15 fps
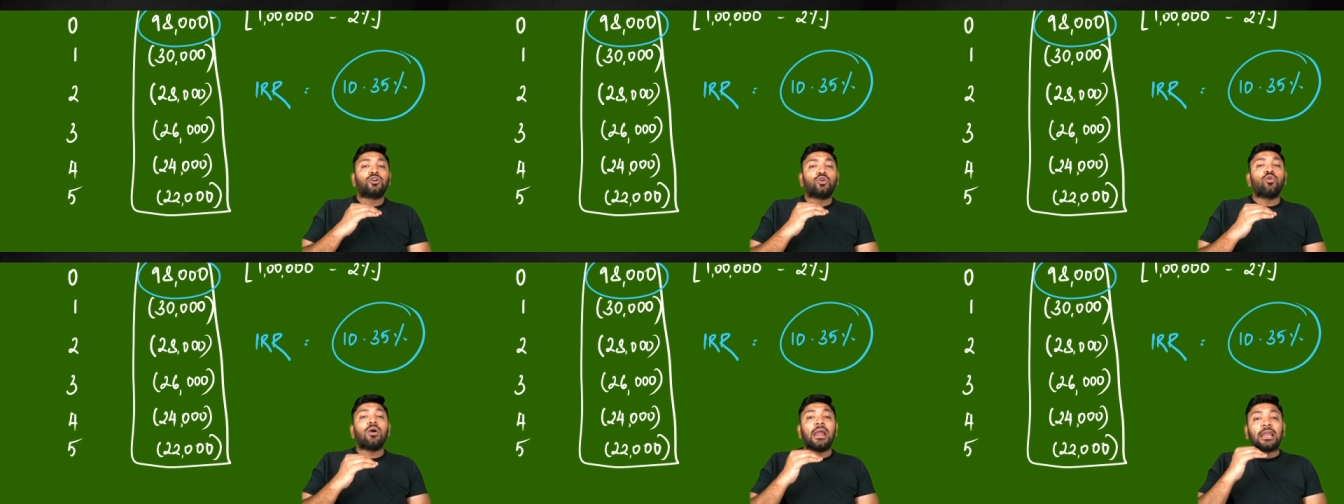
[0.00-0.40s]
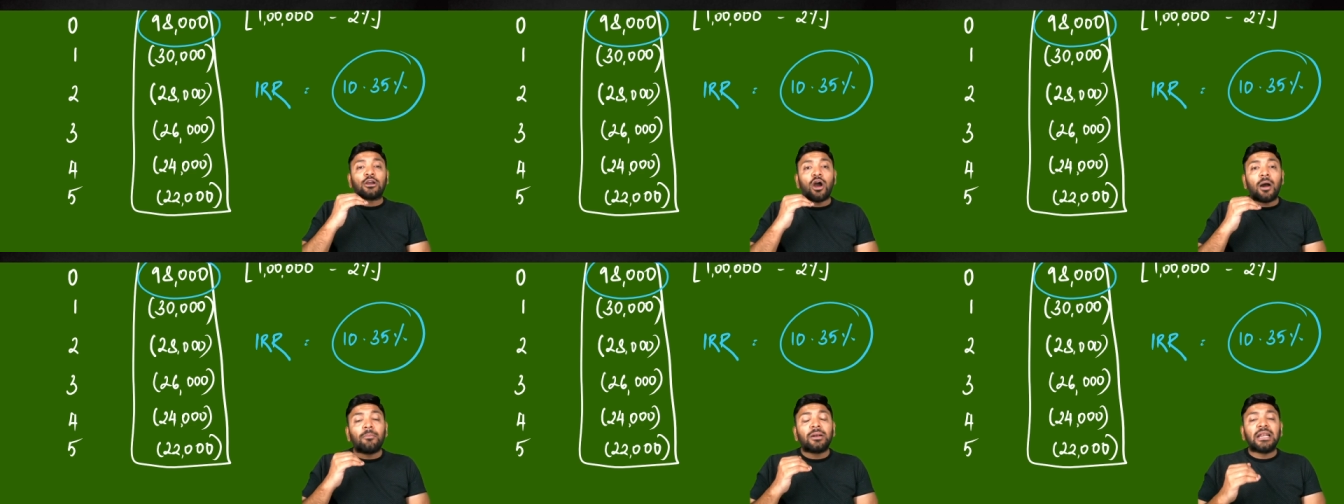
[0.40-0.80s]
To
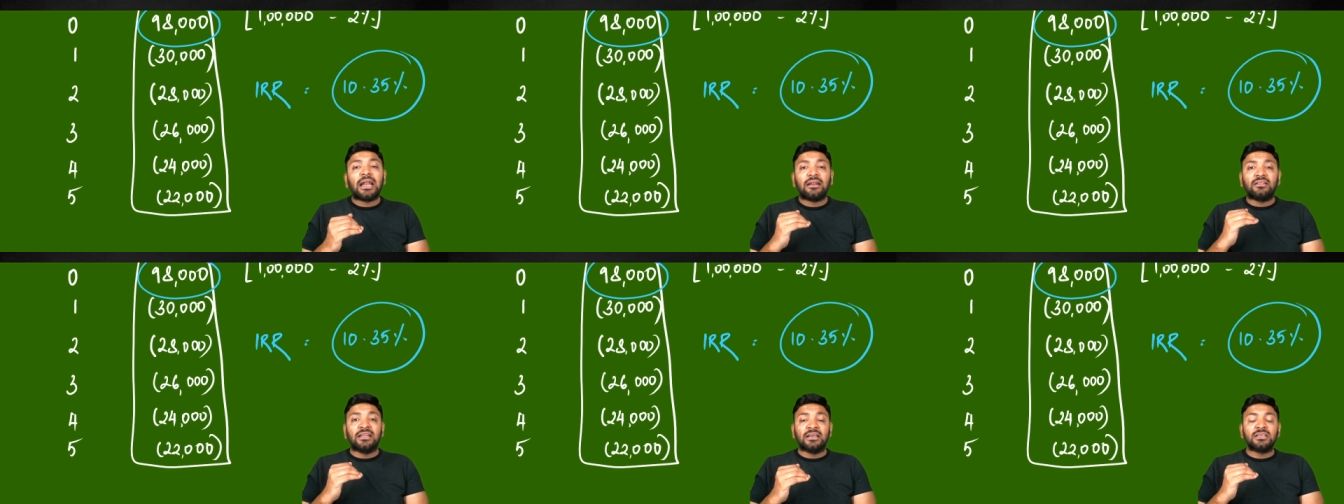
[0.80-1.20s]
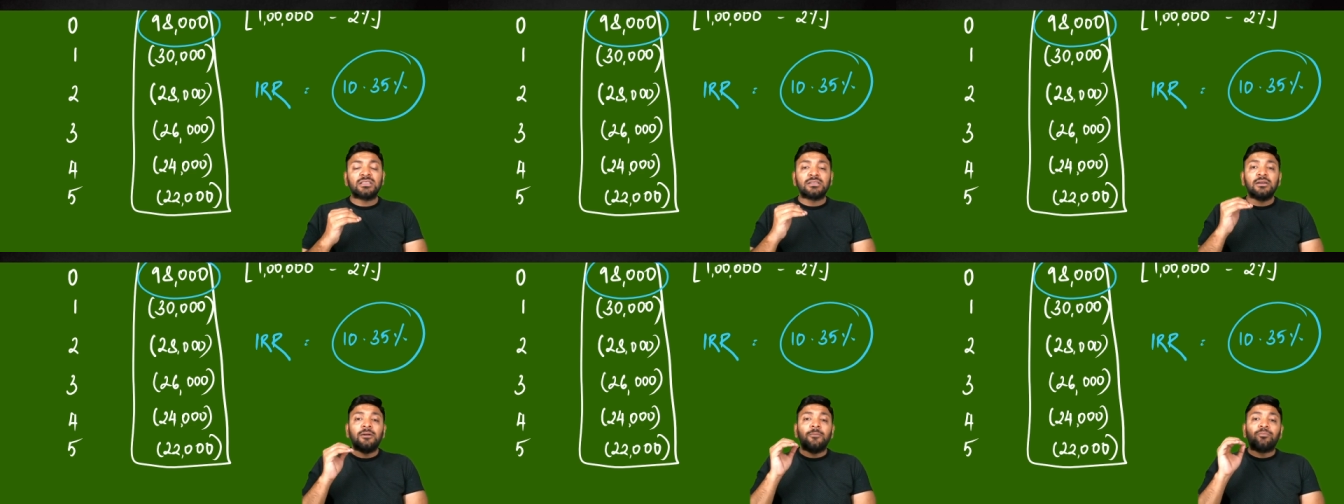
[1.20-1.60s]
accommodate
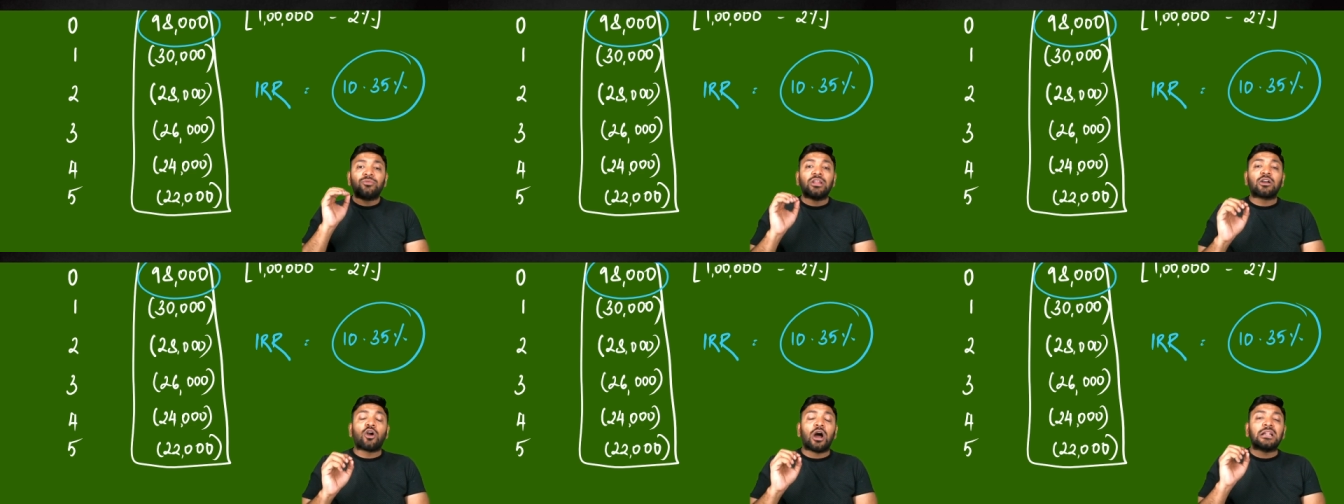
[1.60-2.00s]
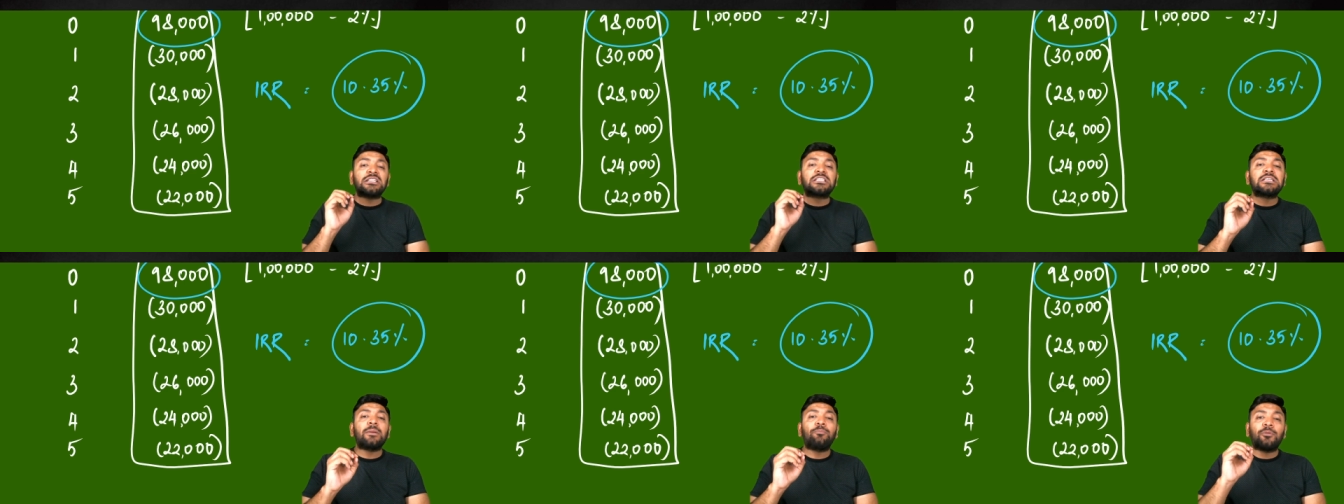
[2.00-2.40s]
this, the
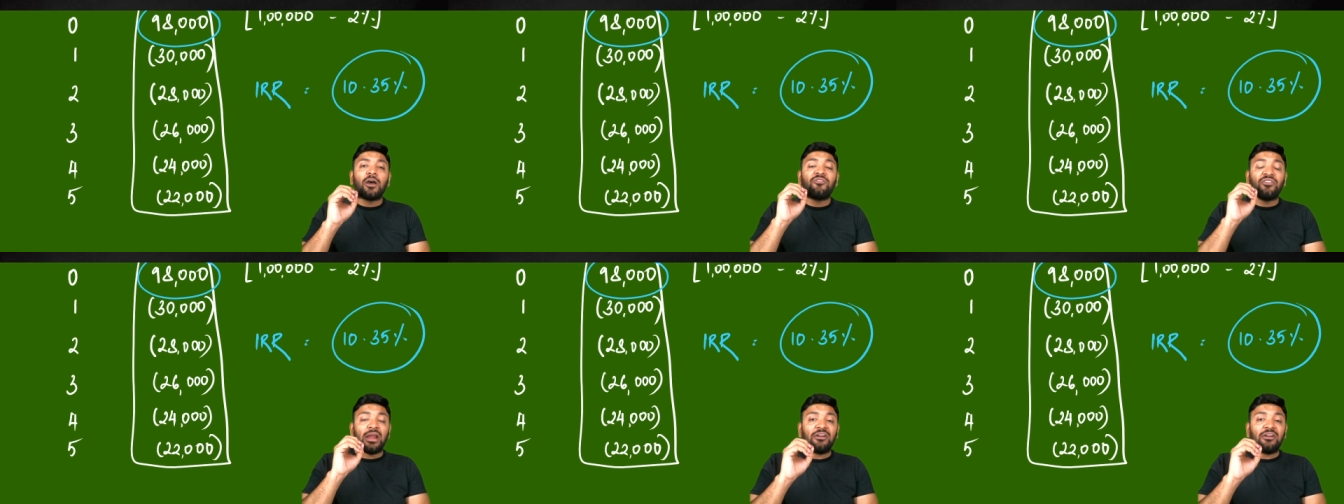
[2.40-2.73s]
concept of